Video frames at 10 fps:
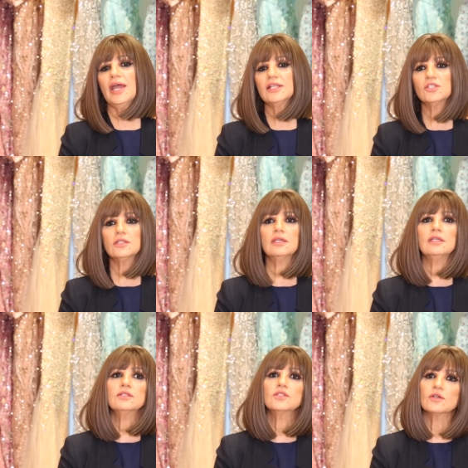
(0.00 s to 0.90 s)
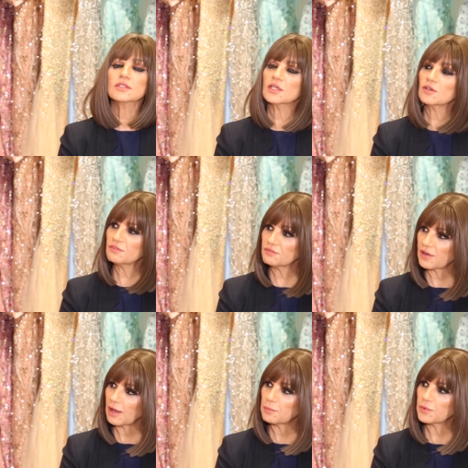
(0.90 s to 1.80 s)
actually sourcing of
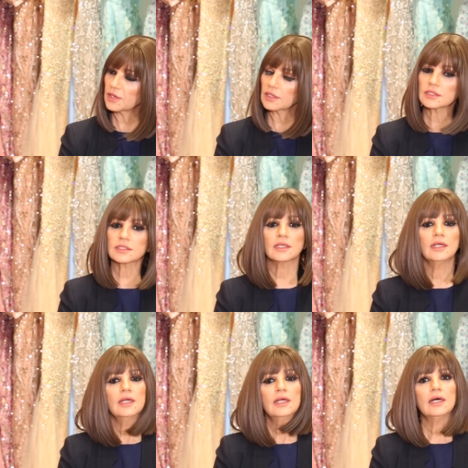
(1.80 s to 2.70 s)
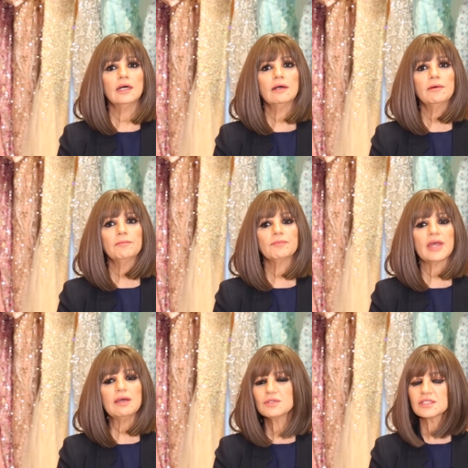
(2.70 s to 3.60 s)
fabrics. Um,
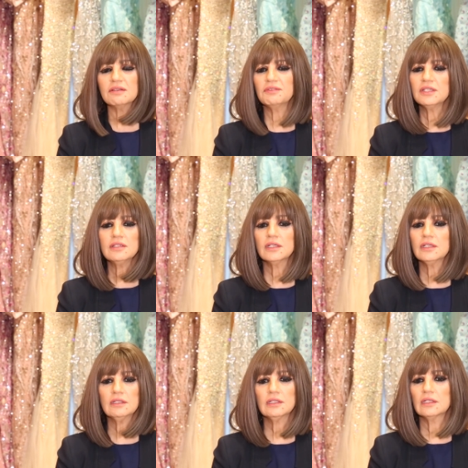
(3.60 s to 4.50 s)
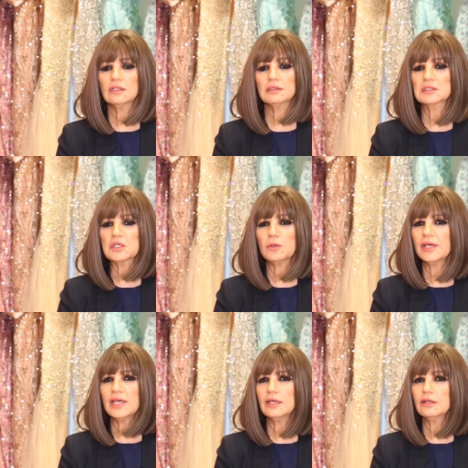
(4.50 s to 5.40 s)
I was given a, a go
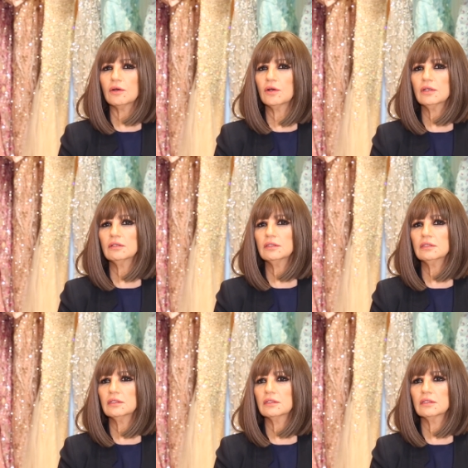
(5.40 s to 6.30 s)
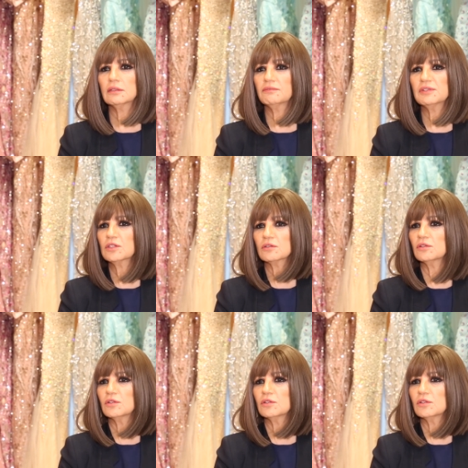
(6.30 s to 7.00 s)
ahead on uh, with